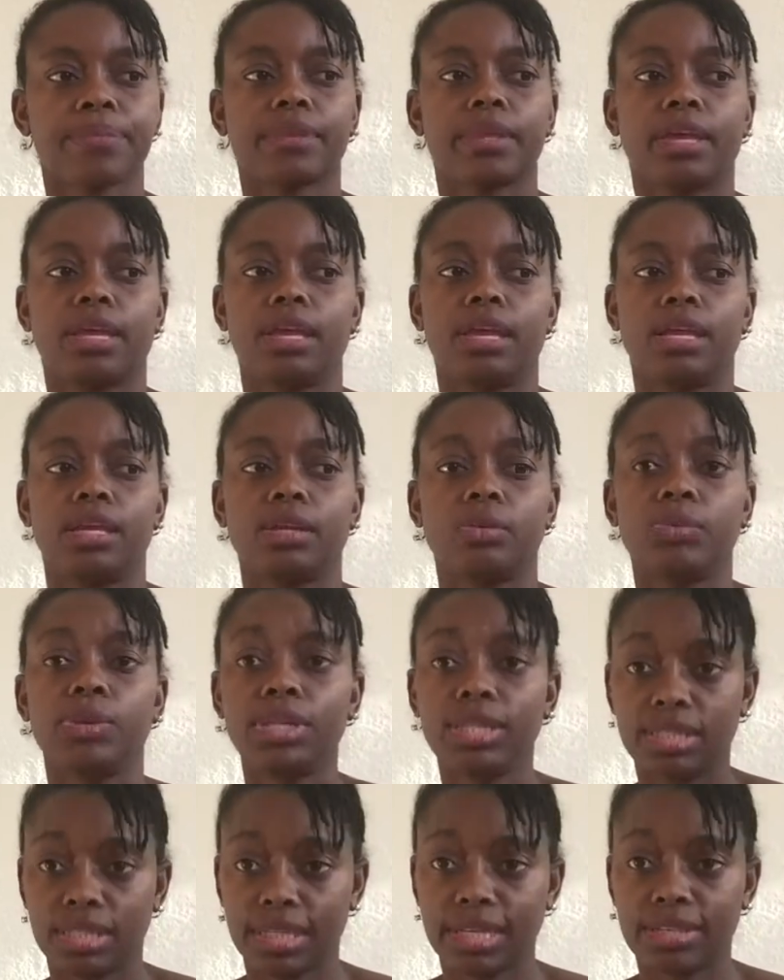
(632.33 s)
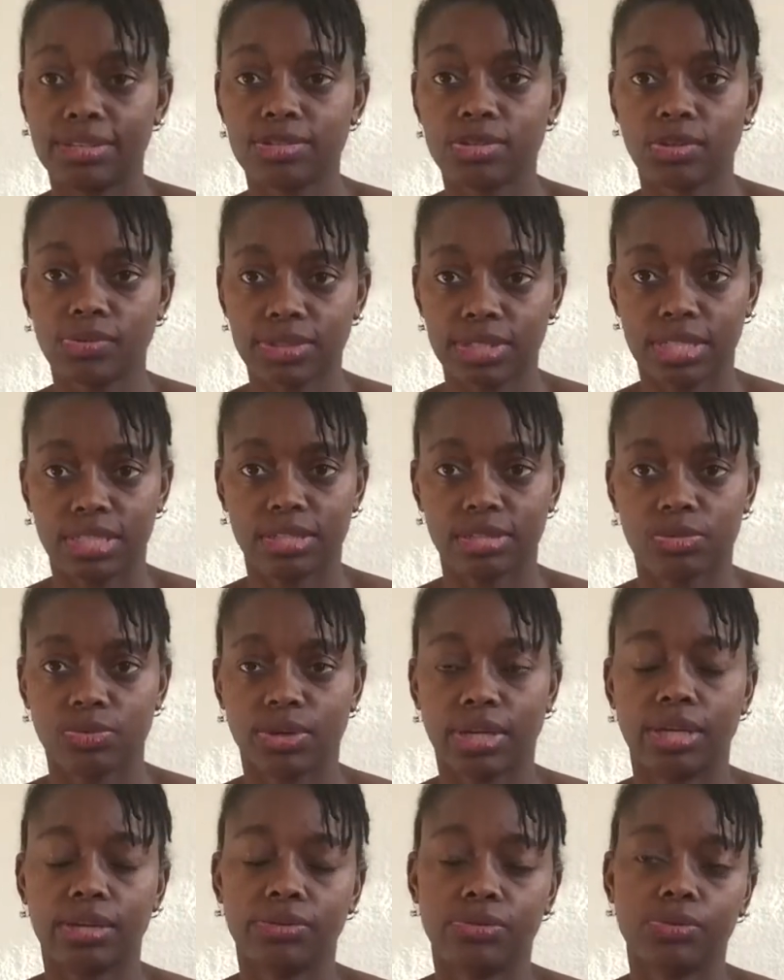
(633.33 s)
And we need to get services,
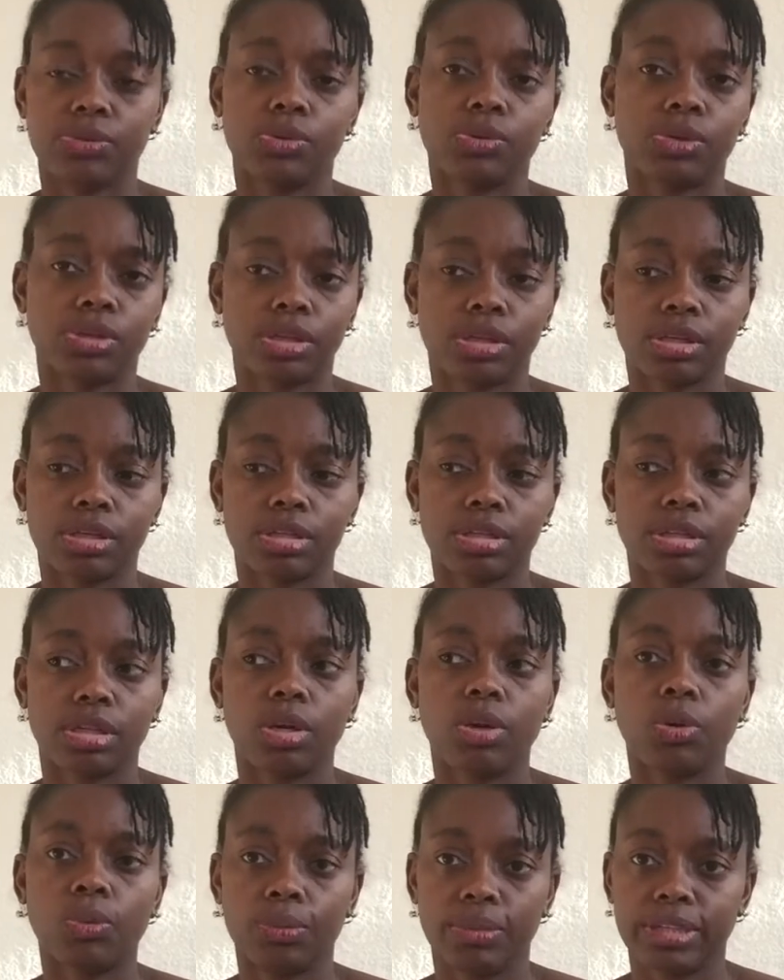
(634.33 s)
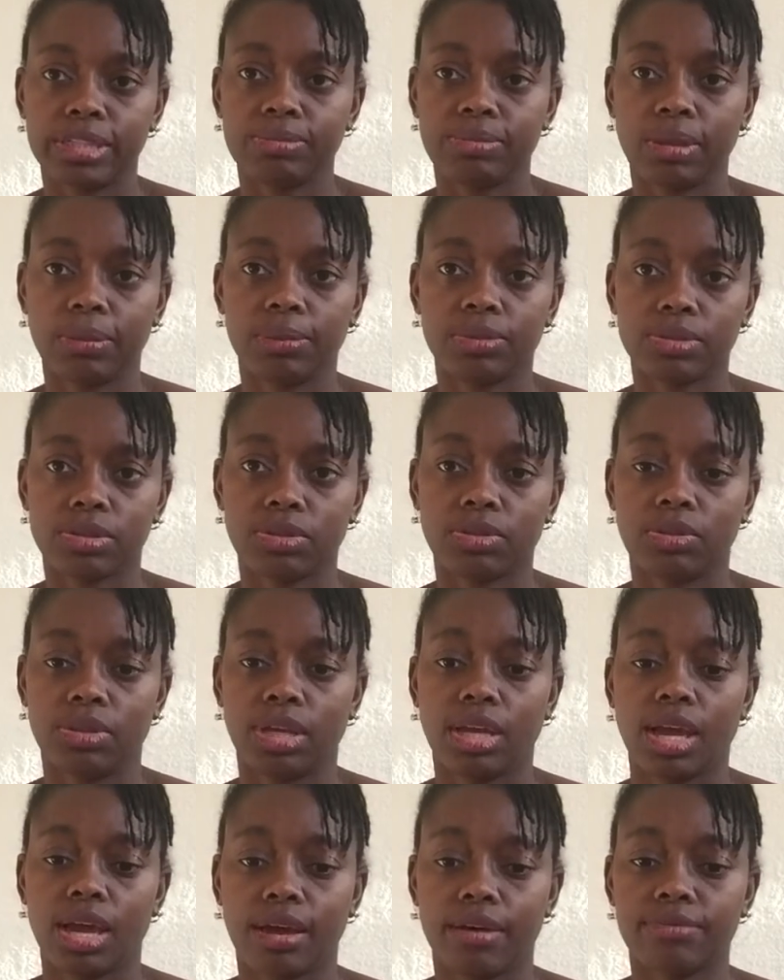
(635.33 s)
right, for the homeless people so
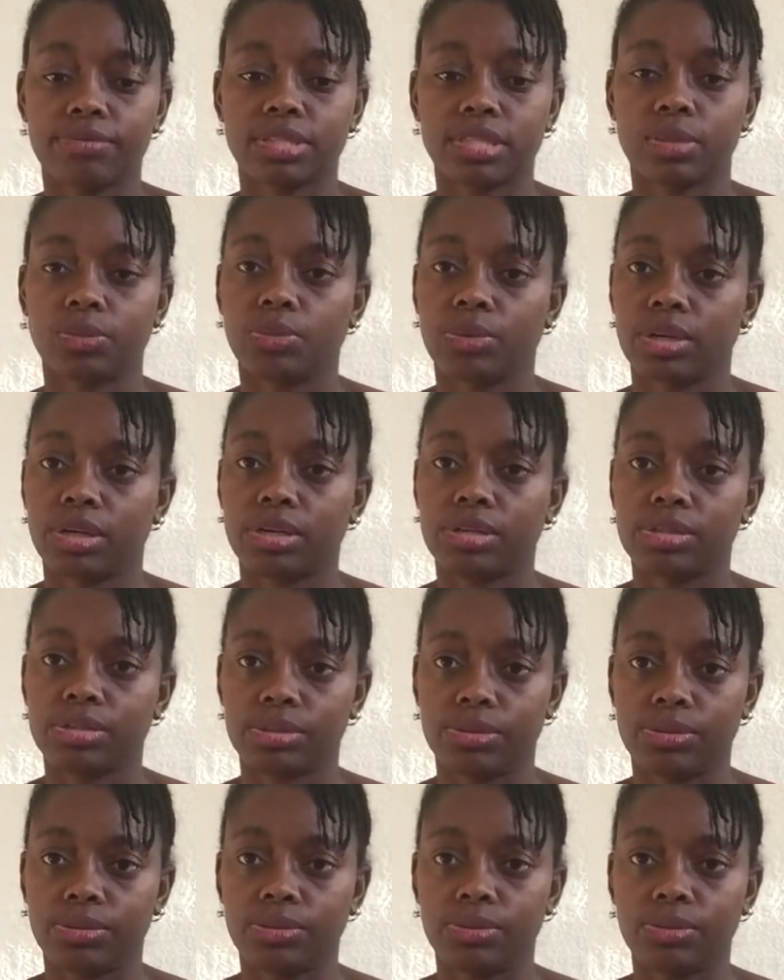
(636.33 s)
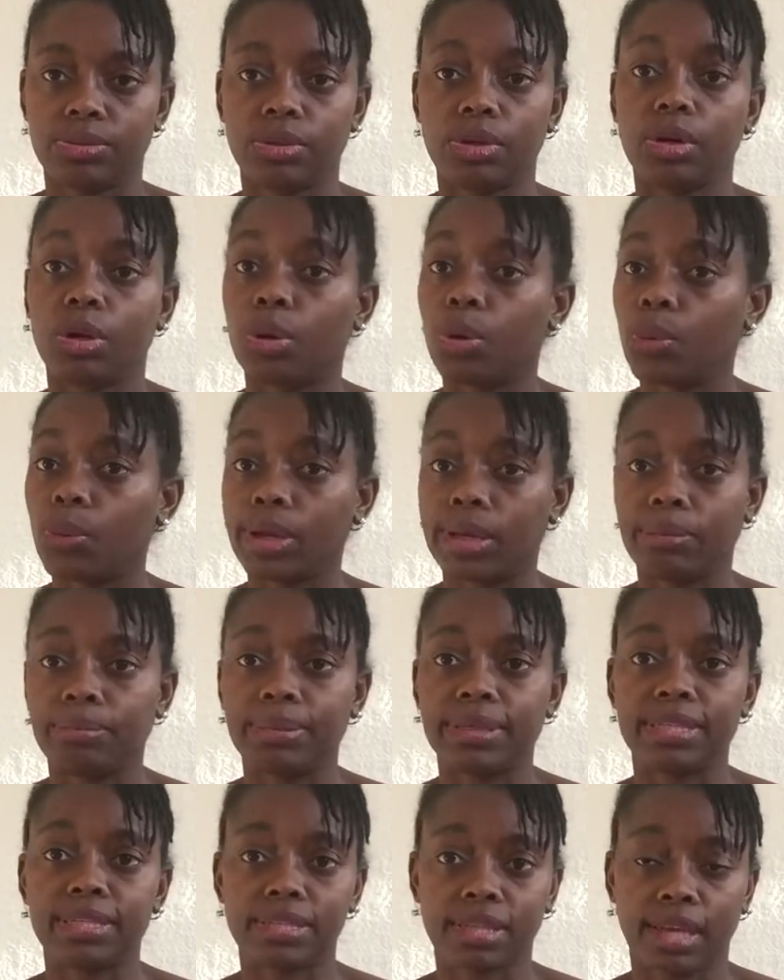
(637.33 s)
they have somewhere to go and
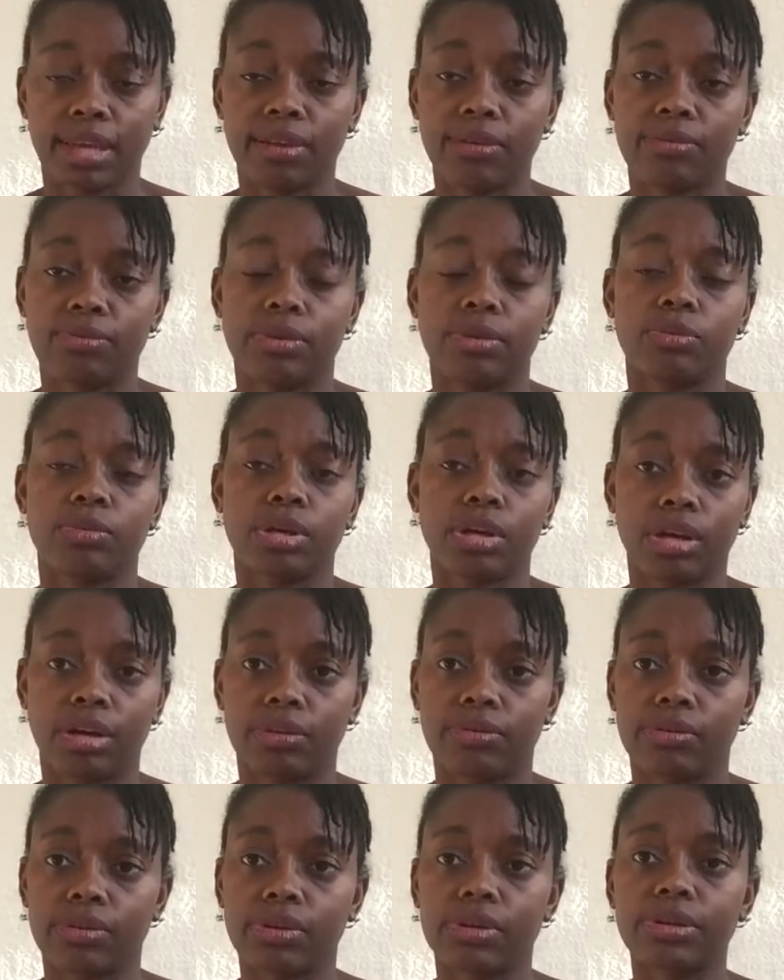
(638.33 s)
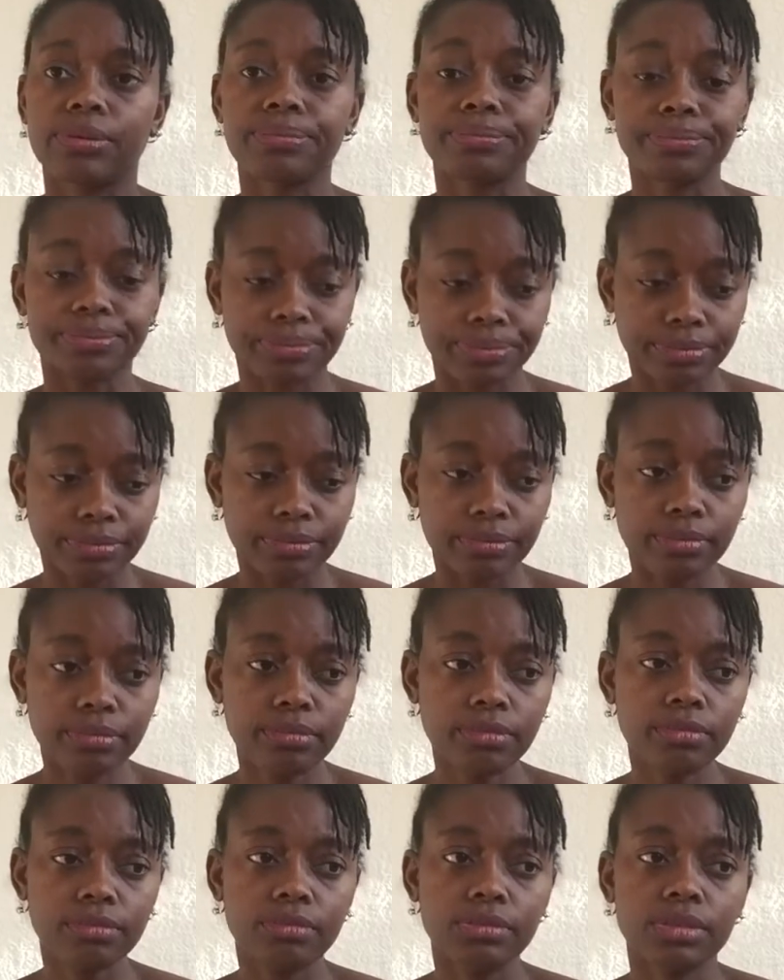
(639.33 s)
be safe and recover,
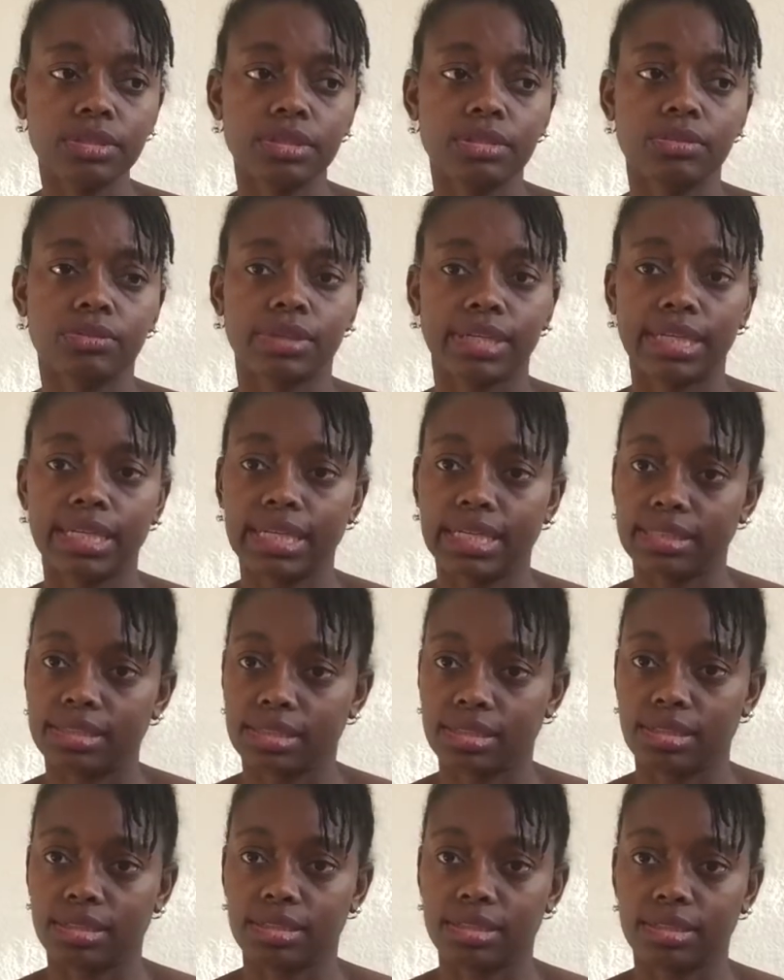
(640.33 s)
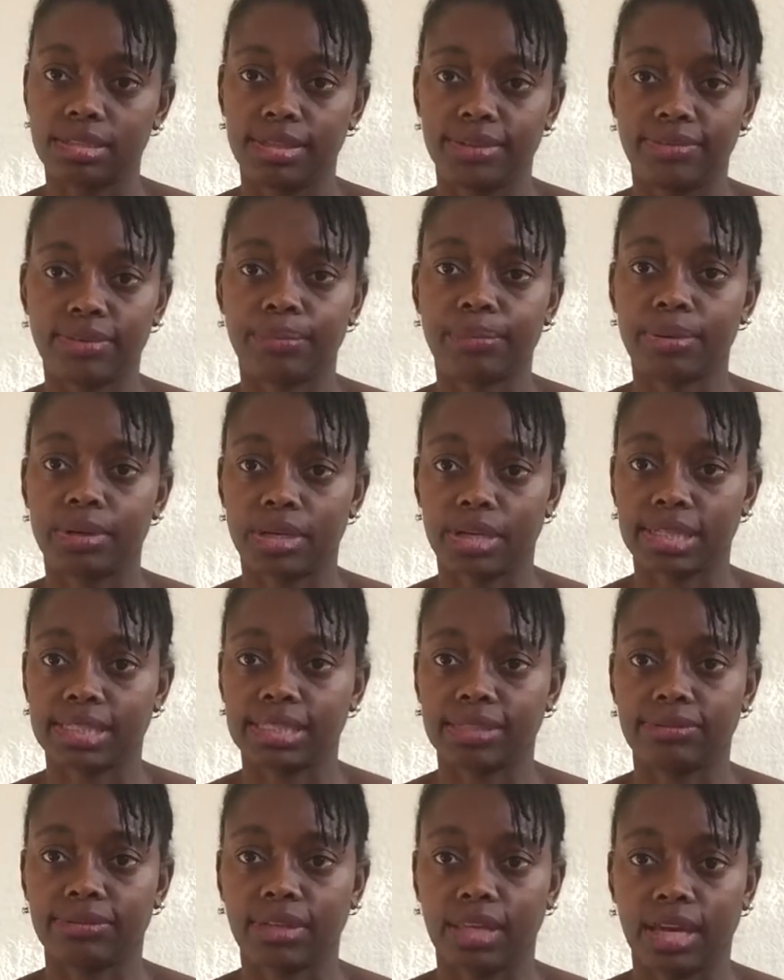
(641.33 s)
right, and to live a
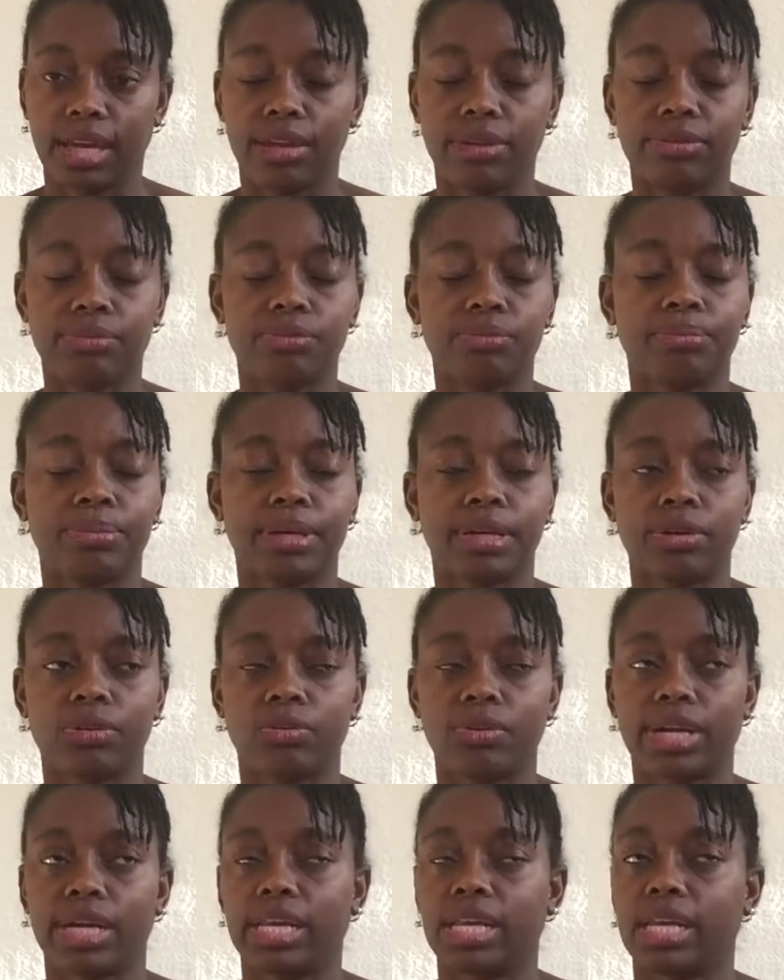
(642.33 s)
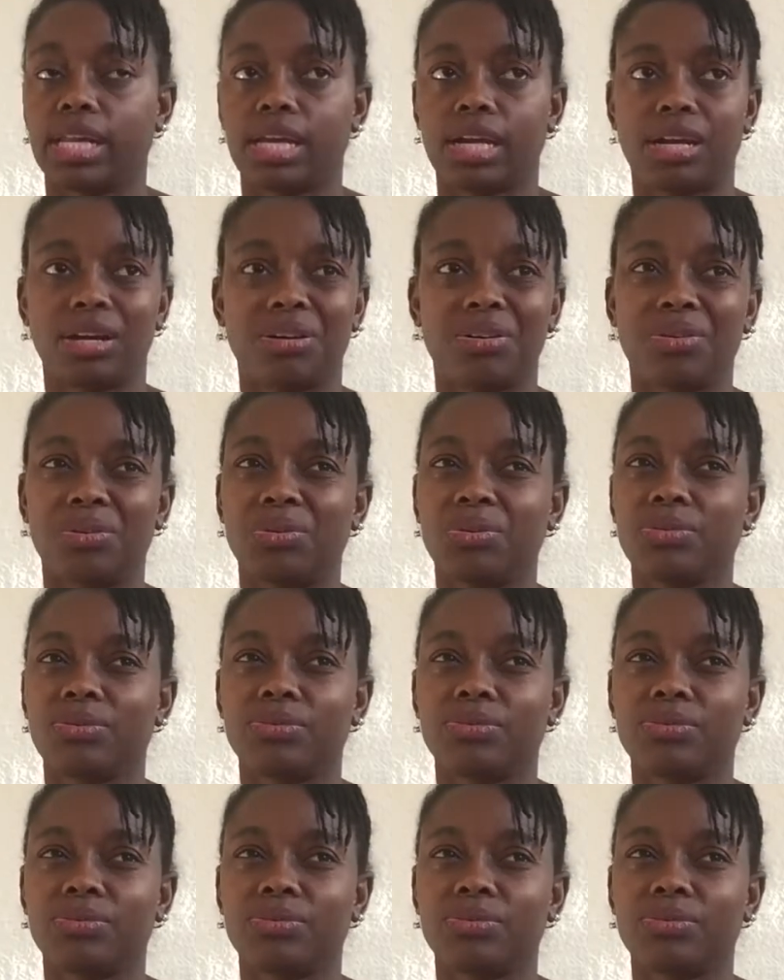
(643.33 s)
productive life. But right now,